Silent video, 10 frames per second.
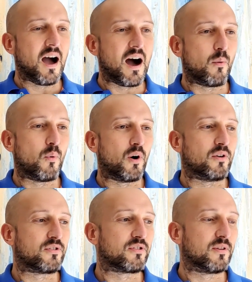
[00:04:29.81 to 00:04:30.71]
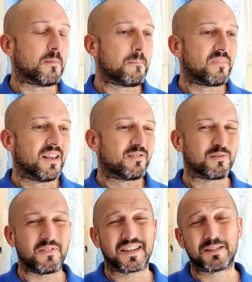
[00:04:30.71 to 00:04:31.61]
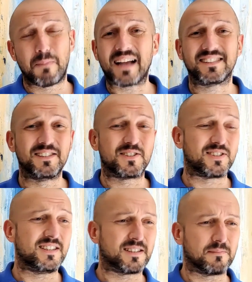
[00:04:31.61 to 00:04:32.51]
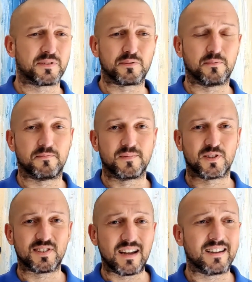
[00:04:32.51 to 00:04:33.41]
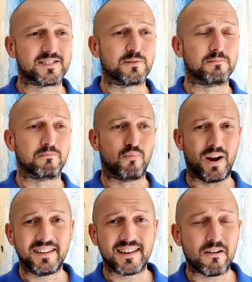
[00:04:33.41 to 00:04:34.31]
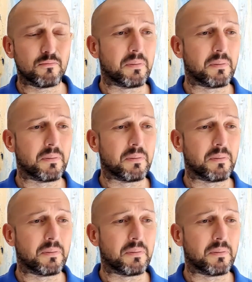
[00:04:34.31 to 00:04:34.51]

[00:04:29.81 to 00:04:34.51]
I was sort of expecting to see some sort of societal breakdown,